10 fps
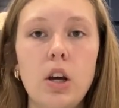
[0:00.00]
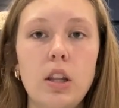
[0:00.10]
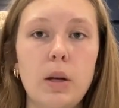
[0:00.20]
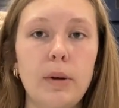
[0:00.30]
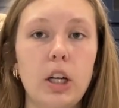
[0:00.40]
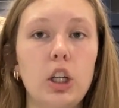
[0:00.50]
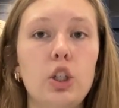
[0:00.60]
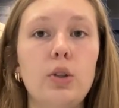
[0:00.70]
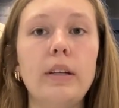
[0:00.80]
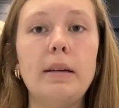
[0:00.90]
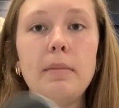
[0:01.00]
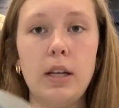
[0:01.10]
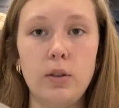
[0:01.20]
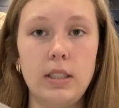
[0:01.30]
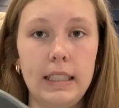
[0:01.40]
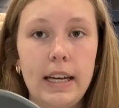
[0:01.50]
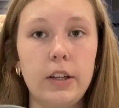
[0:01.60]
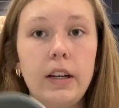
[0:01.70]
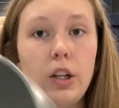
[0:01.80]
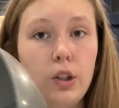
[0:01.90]
Then we're gonna cream those together
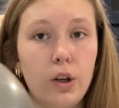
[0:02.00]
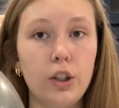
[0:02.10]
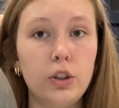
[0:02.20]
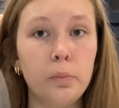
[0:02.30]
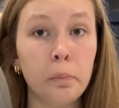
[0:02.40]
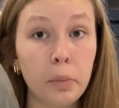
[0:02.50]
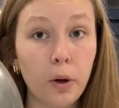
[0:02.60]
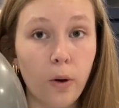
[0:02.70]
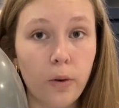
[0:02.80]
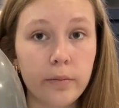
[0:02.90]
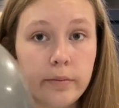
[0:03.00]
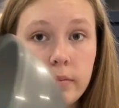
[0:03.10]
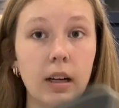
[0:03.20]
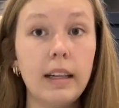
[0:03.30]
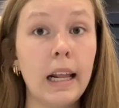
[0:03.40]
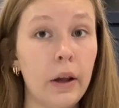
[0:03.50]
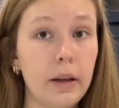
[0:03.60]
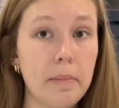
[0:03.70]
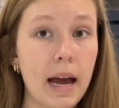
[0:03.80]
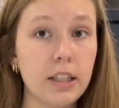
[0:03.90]
in a large bowl. And then I'll
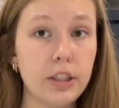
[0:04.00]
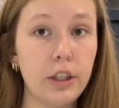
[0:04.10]
get back to